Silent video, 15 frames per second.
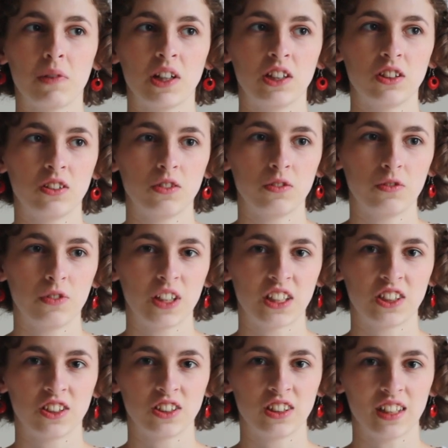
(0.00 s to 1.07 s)
much
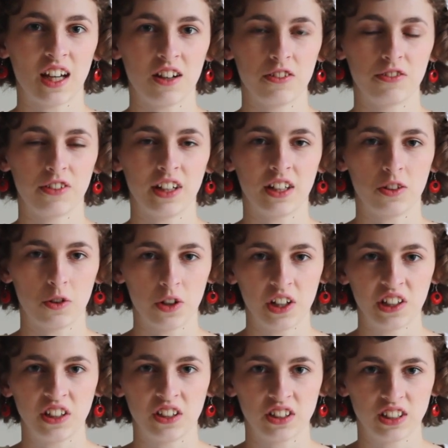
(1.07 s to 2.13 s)
fix yourself and
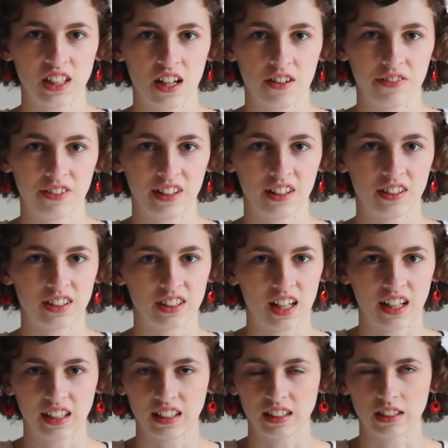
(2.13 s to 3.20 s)
oil yourself and there's
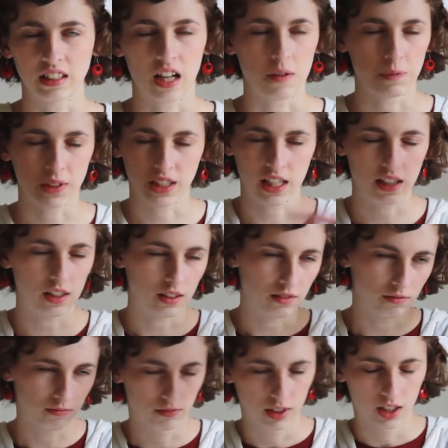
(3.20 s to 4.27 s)
not this complicated
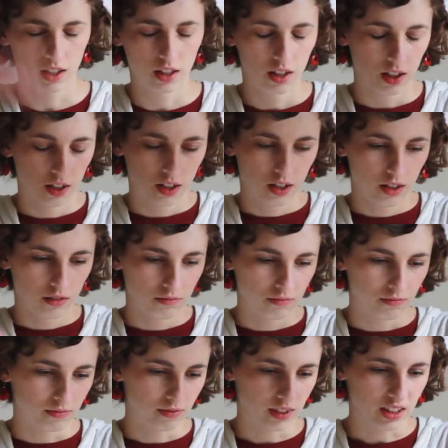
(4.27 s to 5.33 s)

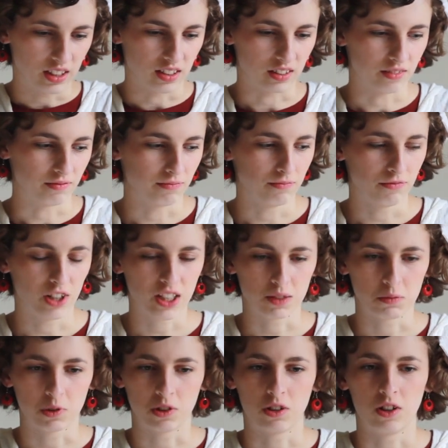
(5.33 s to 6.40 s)
you know,
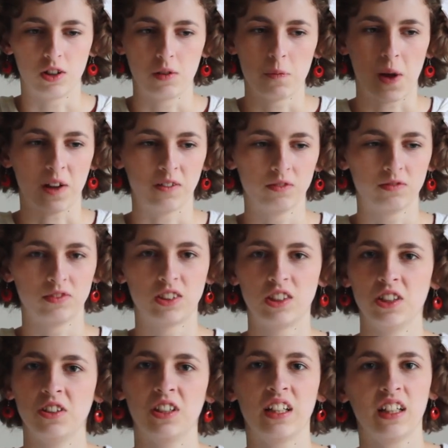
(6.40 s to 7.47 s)
rigmarole about
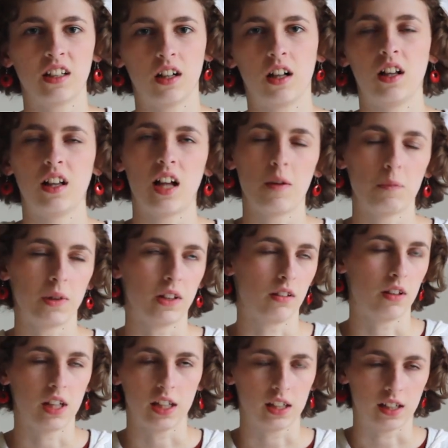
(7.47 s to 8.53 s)
tuning it all up
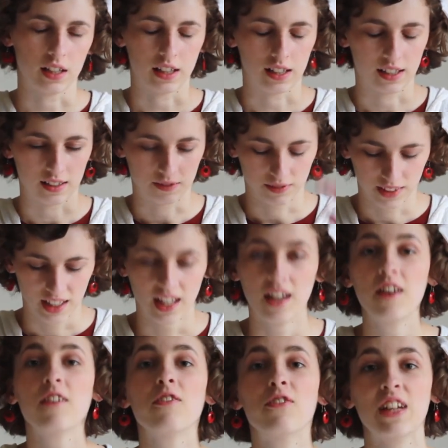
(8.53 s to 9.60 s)
and the
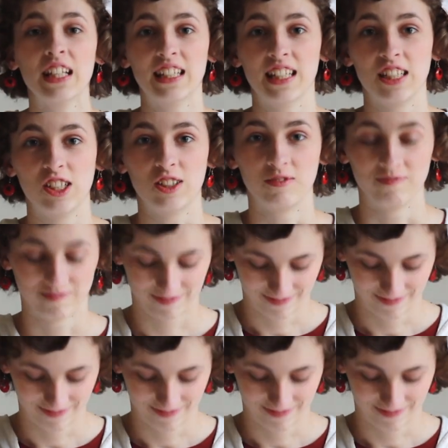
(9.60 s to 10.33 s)
vintage.